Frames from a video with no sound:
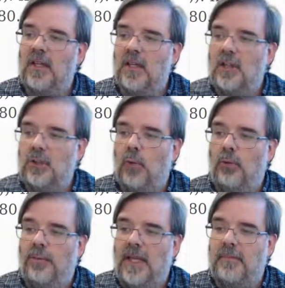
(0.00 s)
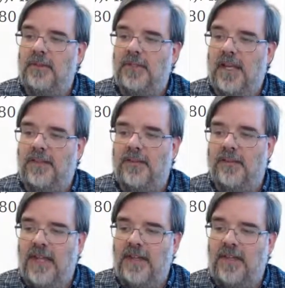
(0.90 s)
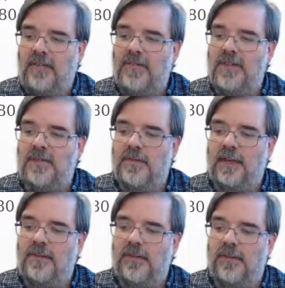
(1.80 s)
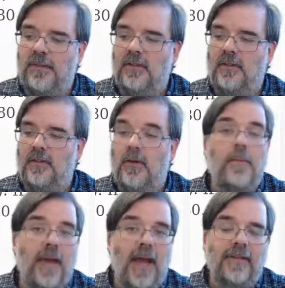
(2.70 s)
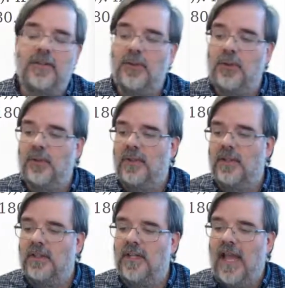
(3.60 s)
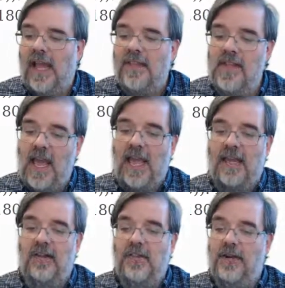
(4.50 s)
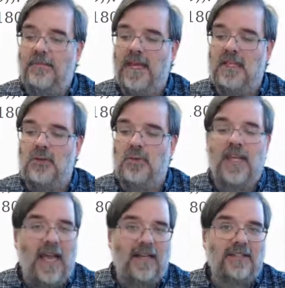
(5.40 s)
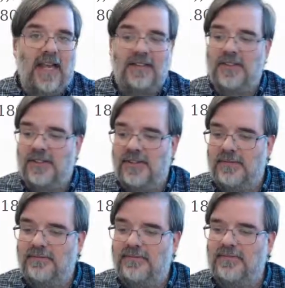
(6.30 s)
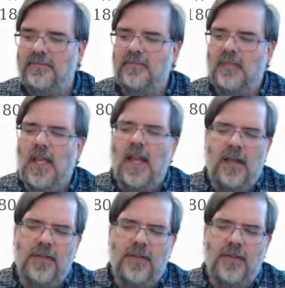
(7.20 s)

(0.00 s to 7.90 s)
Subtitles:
So we'll be able to get the length of this vector, or the magnitude, and the angle that it makes with the x-axis. And